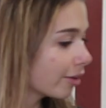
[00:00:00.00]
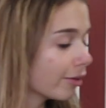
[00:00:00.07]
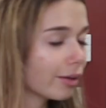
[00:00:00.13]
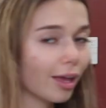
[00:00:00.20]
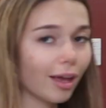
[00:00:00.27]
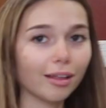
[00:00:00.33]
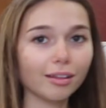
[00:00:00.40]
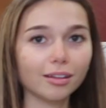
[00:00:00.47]
So
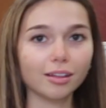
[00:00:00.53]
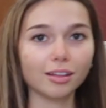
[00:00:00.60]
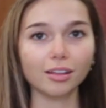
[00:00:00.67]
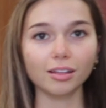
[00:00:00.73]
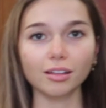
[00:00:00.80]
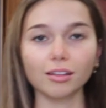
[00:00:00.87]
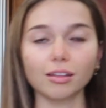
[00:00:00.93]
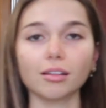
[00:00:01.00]
yeah.
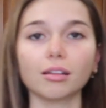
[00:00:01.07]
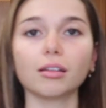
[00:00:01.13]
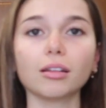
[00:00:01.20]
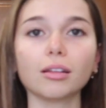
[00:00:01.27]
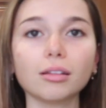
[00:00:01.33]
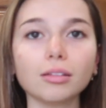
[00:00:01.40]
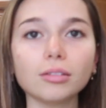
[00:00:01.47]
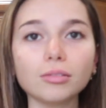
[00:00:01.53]

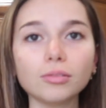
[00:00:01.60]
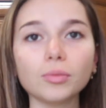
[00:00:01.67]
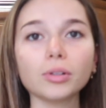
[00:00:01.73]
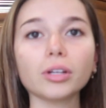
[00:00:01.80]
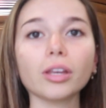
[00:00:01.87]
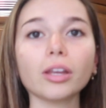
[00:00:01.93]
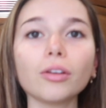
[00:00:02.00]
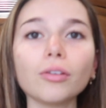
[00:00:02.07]

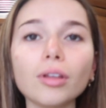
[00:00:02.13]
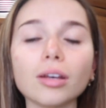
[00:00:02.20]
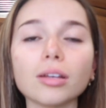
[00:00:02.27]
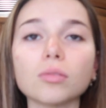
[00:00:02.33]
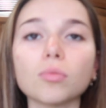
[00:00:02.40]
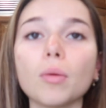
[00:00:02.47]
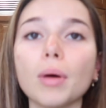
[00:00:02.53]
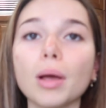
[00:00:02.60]
We're gonna do
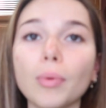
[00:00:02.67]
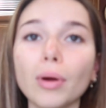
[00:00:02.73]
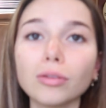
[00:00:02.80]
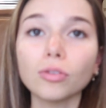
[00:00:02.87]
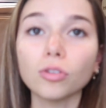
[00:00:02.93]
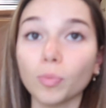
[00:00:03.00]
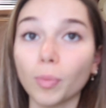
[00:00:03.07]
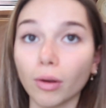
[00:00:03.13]
this while my
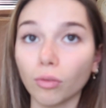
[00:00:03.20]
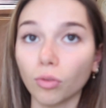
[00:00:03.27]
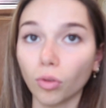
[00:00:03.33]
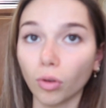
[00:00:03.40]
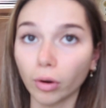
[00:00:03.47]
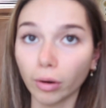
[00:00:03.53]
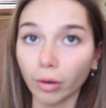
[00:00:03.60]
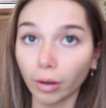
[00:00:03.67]
Brussels sprouts
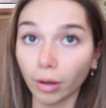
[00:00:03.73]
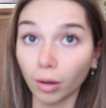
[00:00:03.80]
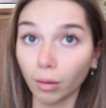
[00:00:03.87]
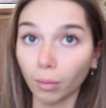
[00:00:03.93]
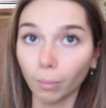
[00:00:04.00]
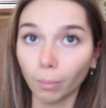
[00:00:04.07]
are cooking.